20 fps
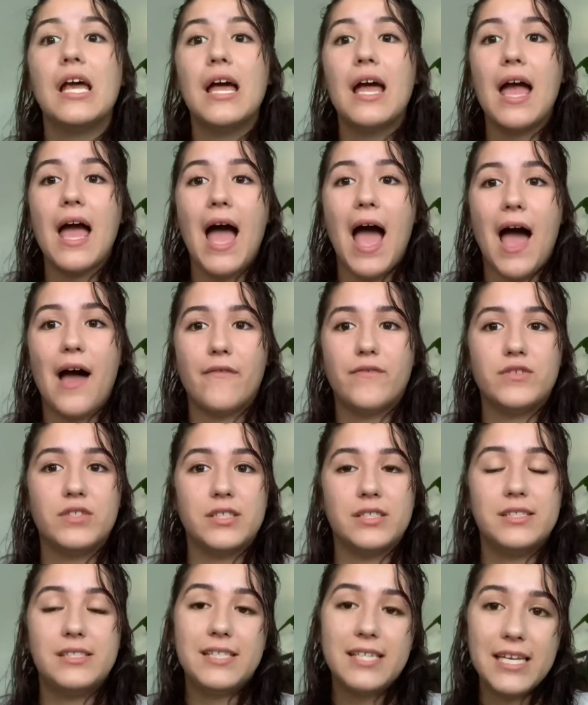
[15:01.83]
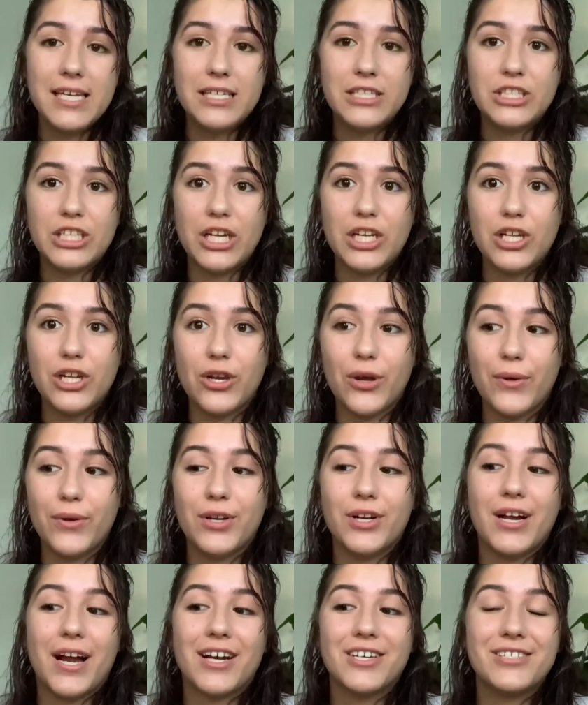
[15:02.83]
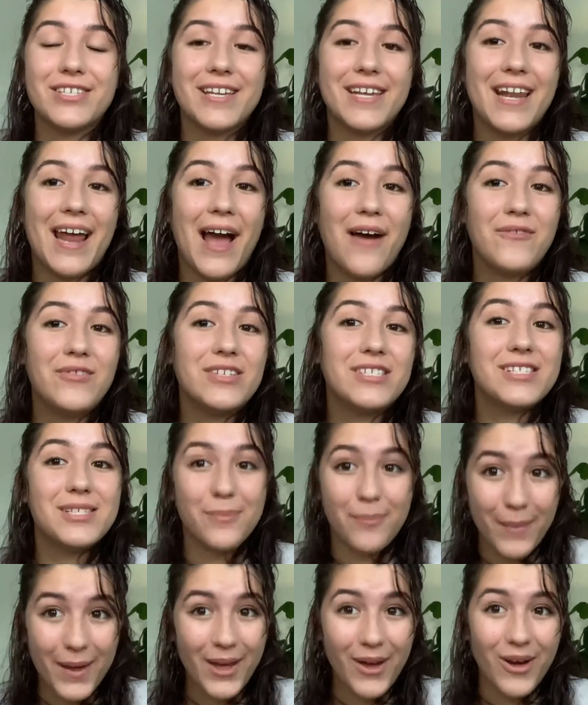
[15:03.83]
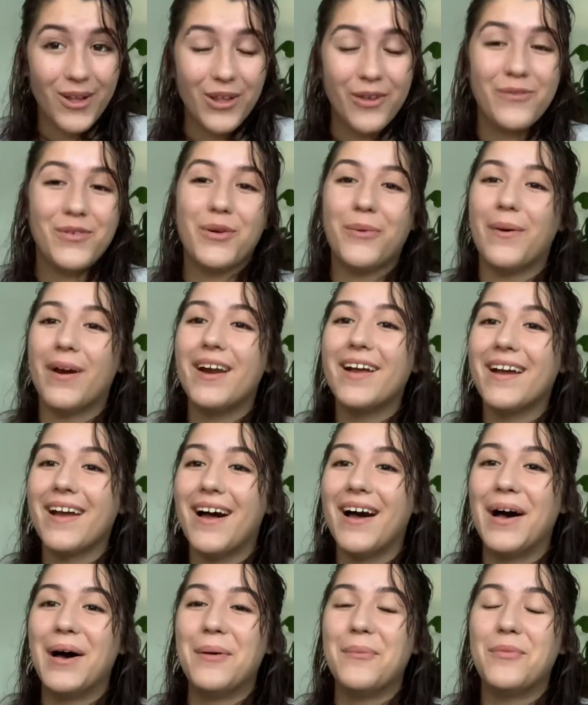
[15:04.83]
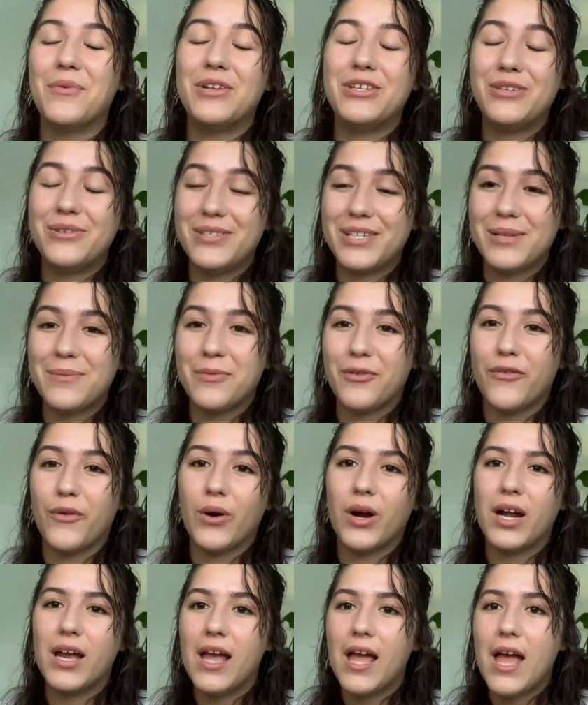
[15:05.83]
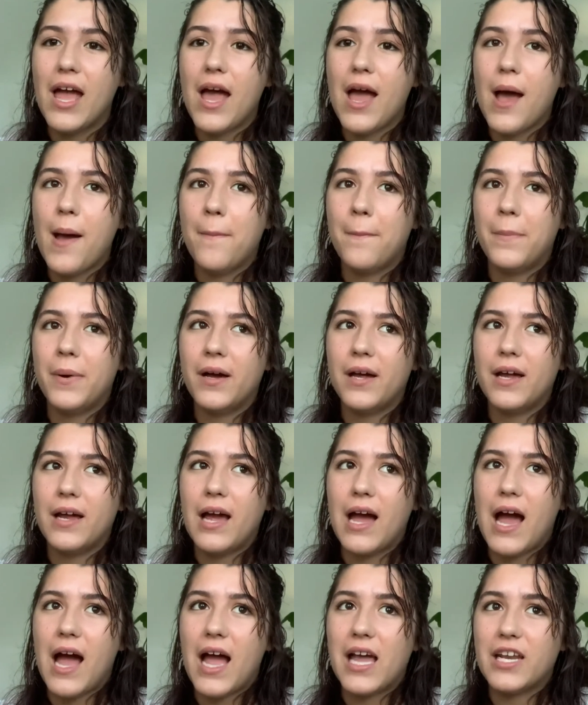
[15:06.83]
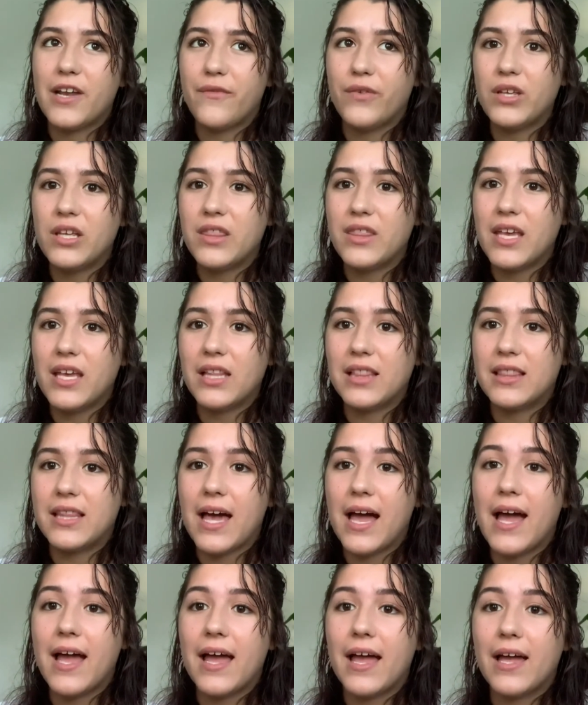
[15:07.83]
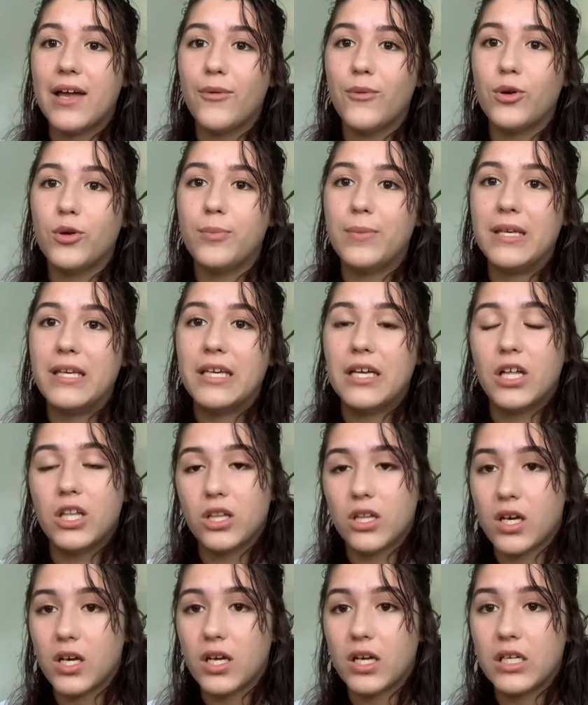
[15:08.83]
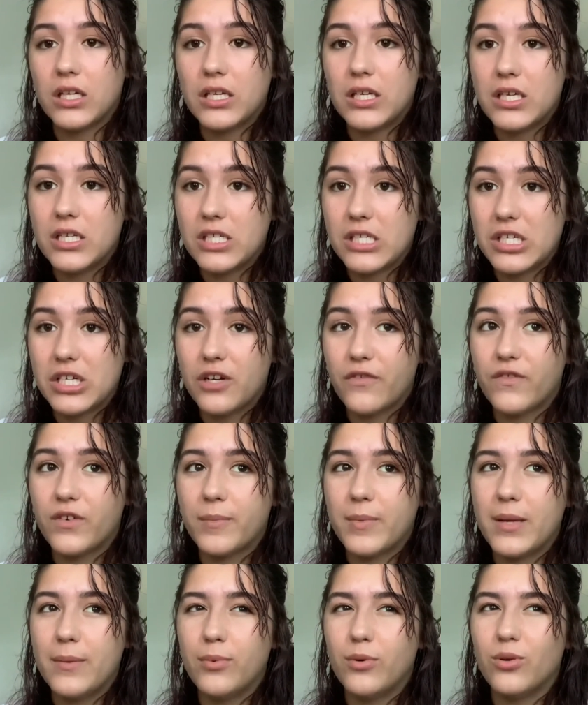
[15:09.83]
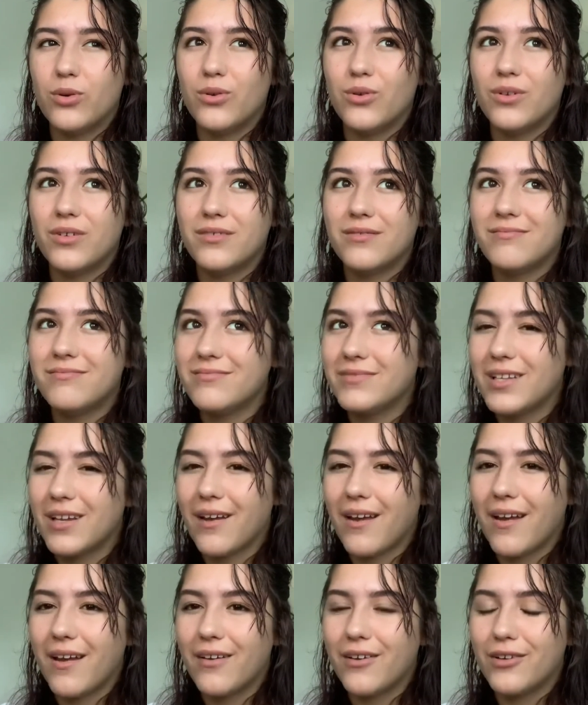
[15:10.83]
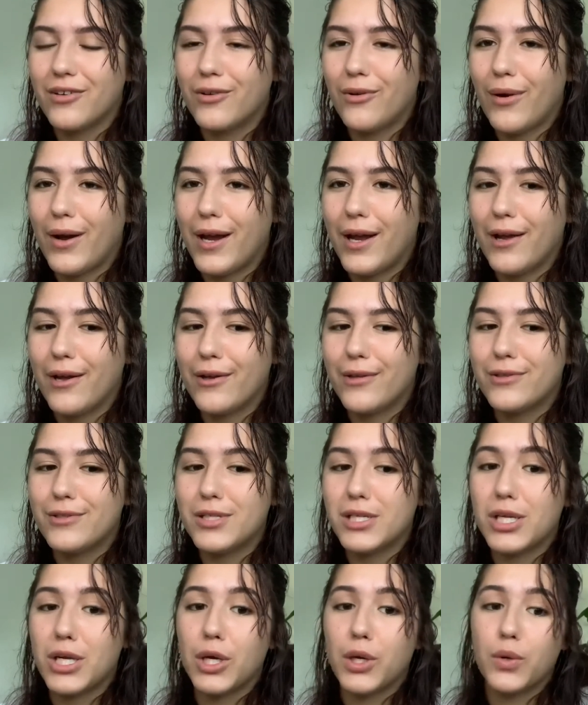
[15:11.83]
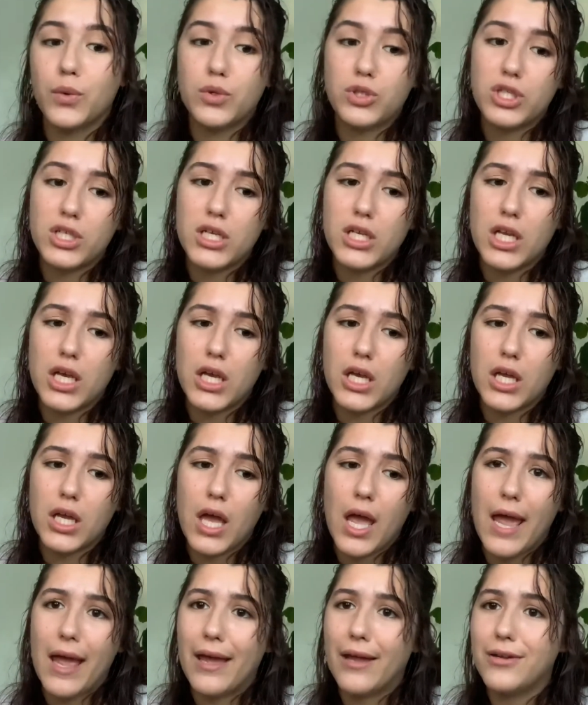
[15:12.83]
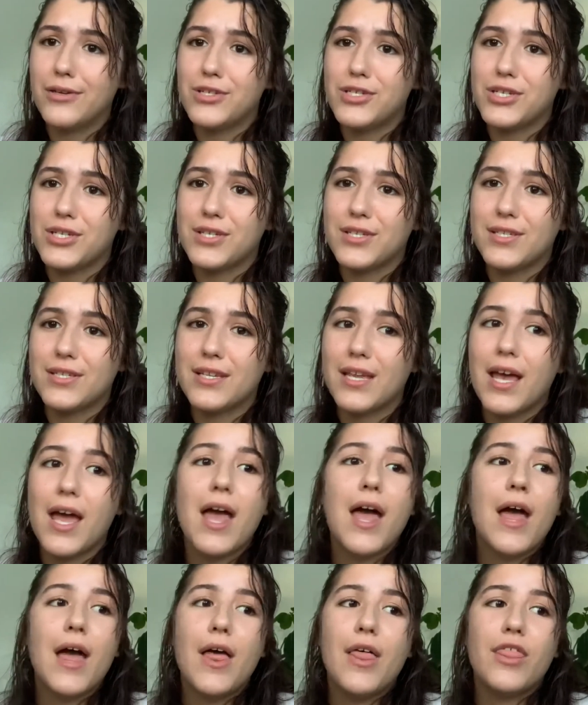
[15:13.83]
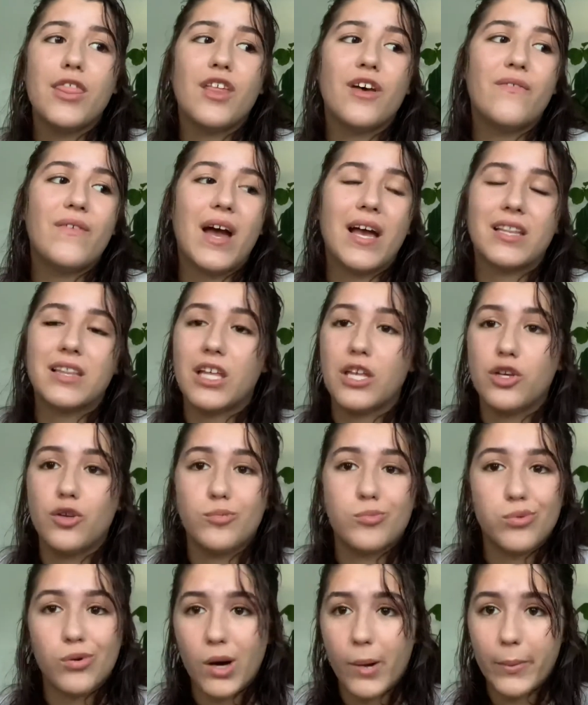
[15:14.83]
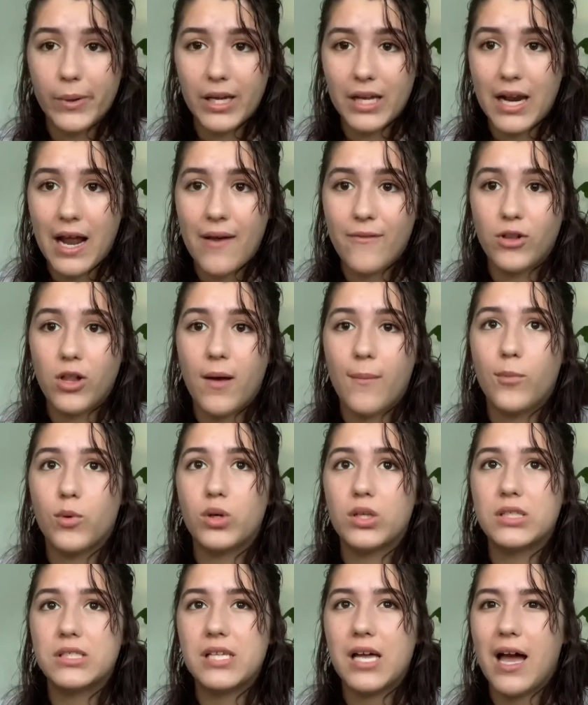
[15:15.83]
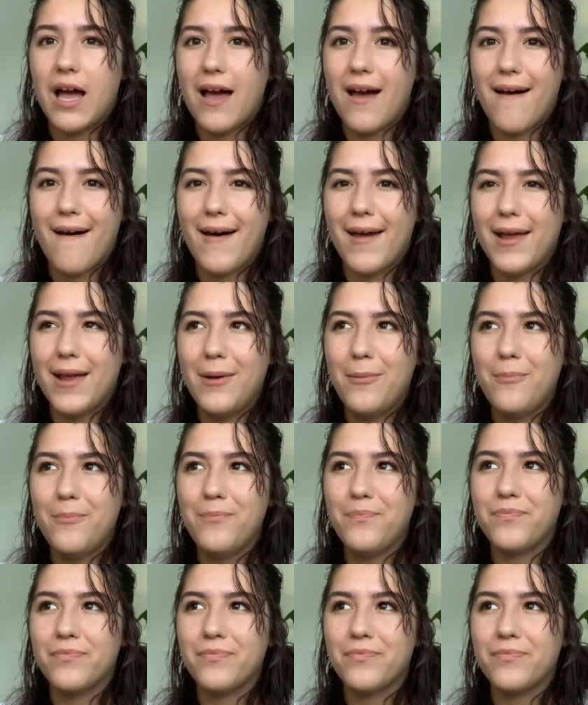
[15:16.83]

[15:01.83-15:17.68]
have to teach, and you know, you're actually gonna have to submit all of your work, which you didn't before. But I definitely think that it will be a lot easier for people to get good grades, you know, cheating, and just the fact that you're probably gonna have a lot more time.